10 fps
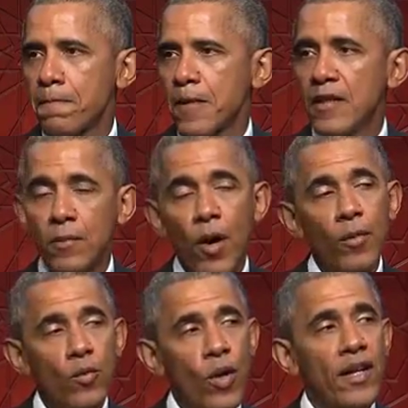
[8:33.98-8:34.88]
This is a
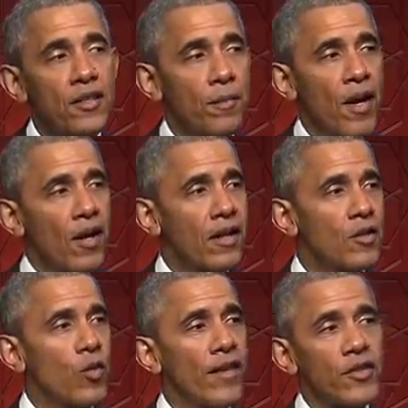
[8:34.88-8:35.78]
moment when, as
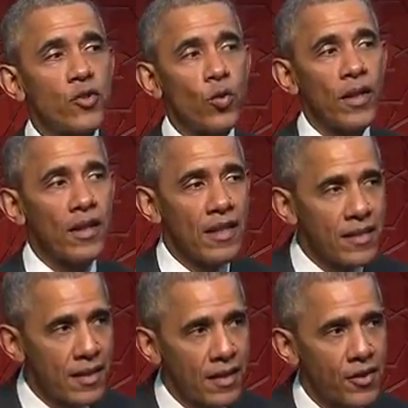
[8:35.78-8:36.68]
Americans, we have to truly
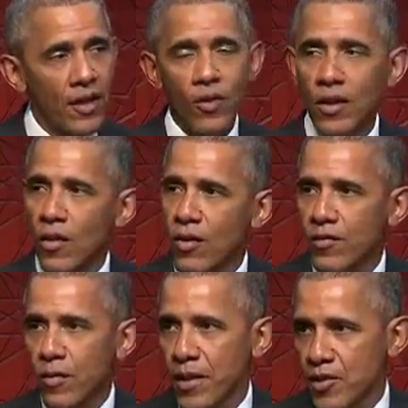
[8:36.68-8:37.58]
listen to each other and learn
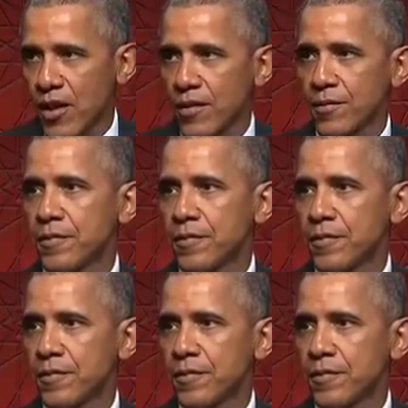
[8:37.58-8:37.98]
from each other.